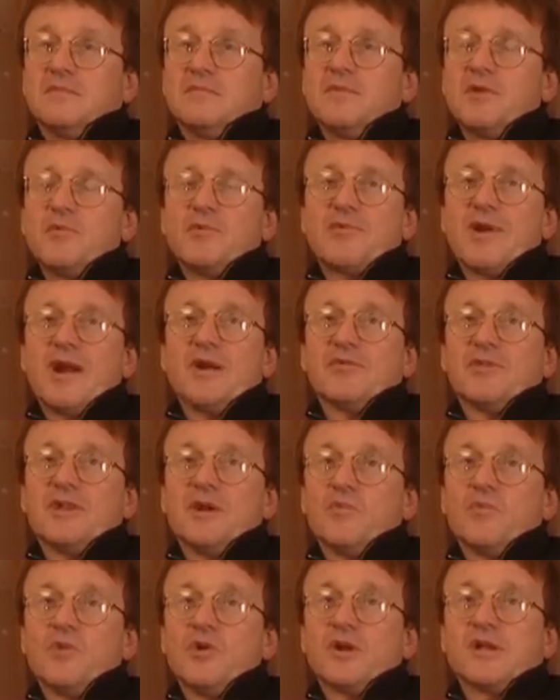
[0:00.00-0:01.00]
We were around
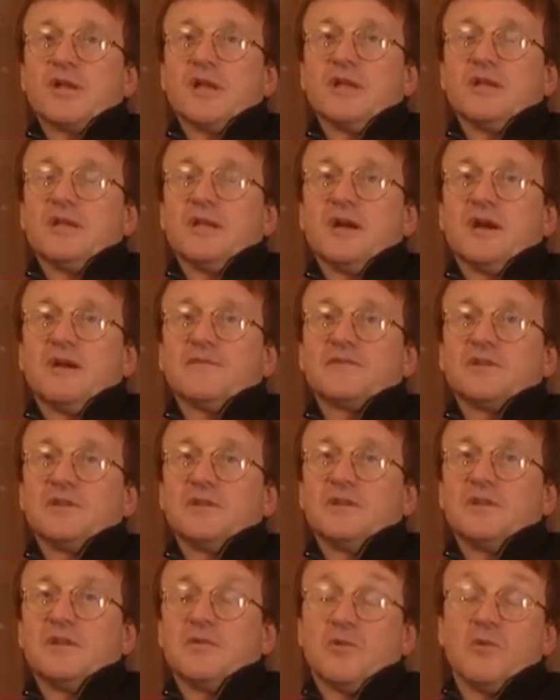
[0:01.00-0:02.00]
there working in the
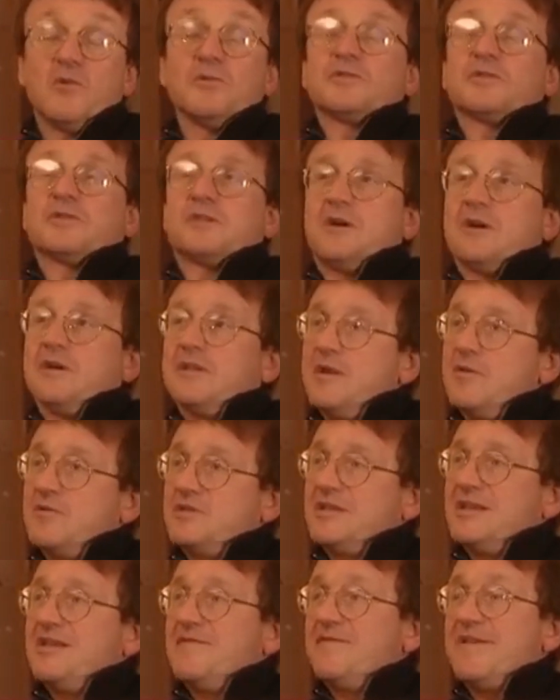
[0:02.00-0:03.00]
afternoon, and also there
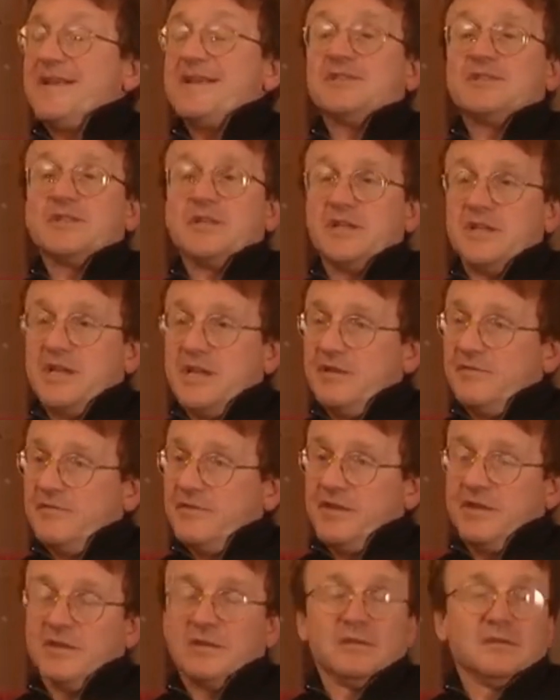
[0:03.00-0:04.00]
was an event in the
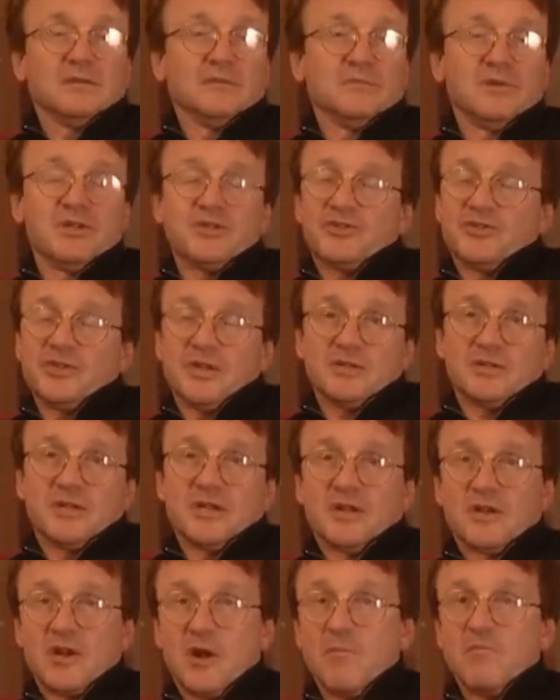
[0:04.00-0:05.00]
evening which just
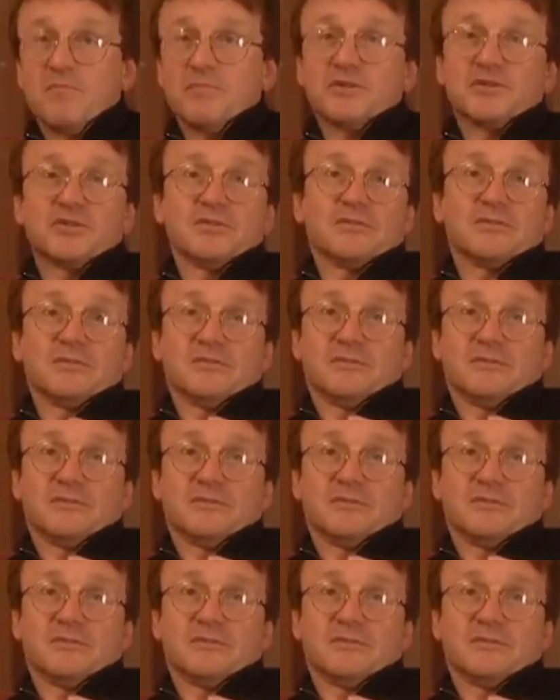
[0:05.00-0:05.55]
encompassed